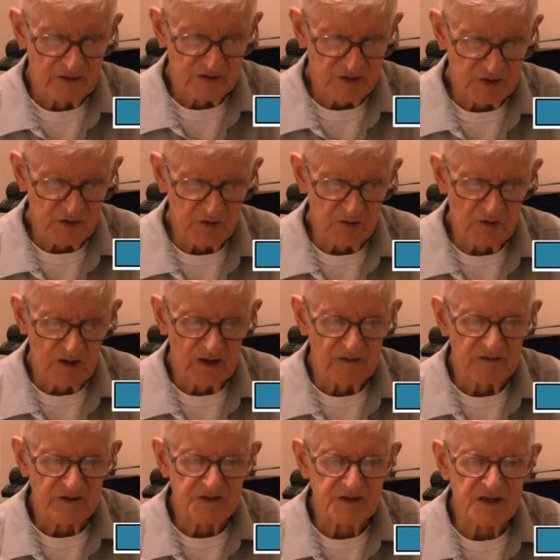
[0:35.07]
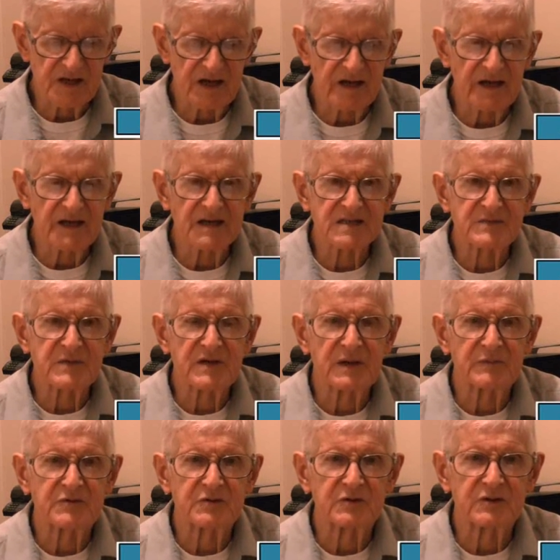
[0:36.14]
So the CIA has been
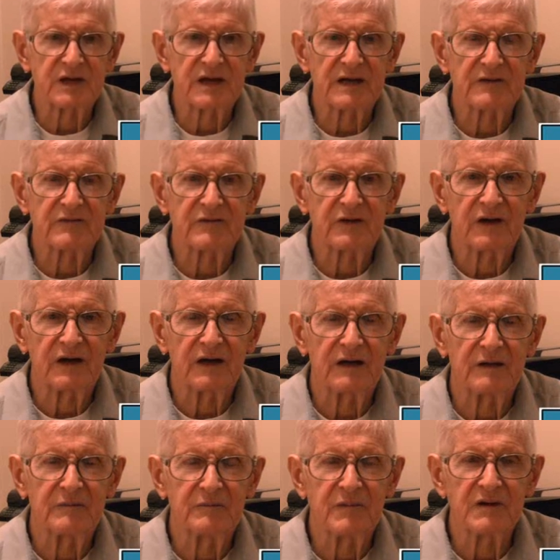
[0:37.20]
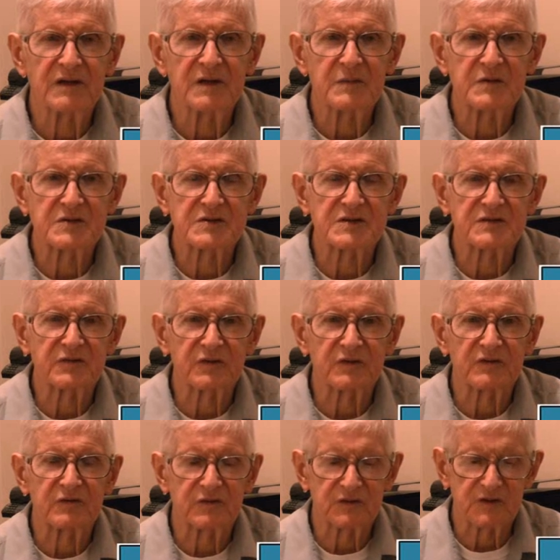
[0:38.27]
up to a lot of monkey business
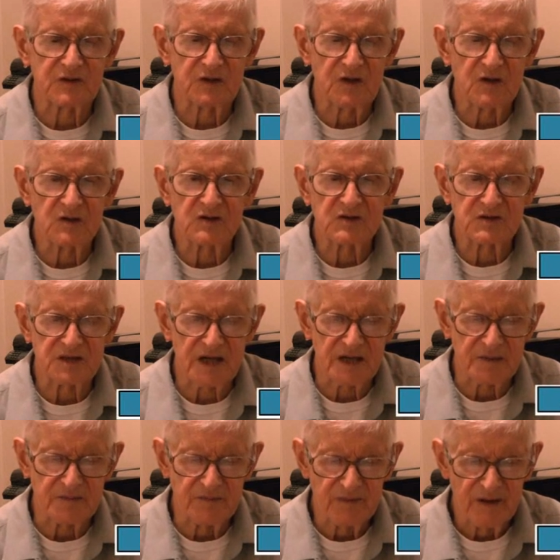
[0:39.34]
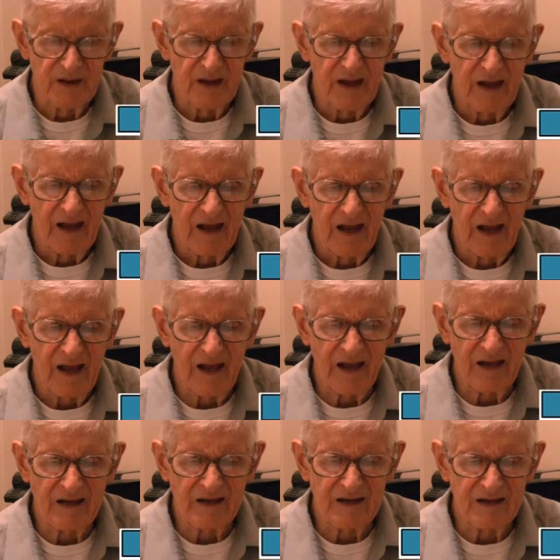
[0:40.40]
for the longest time.
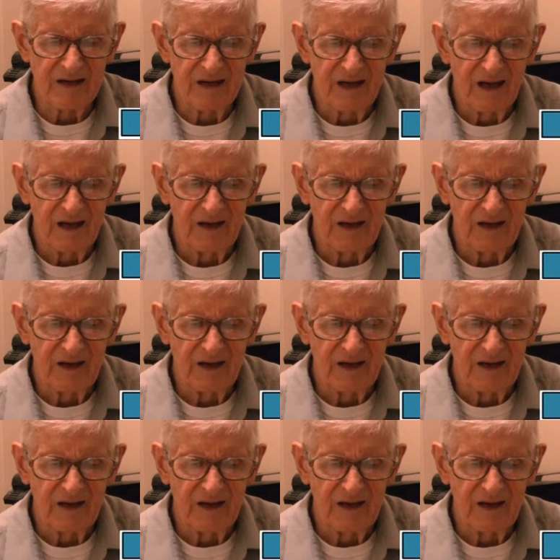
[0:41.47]
And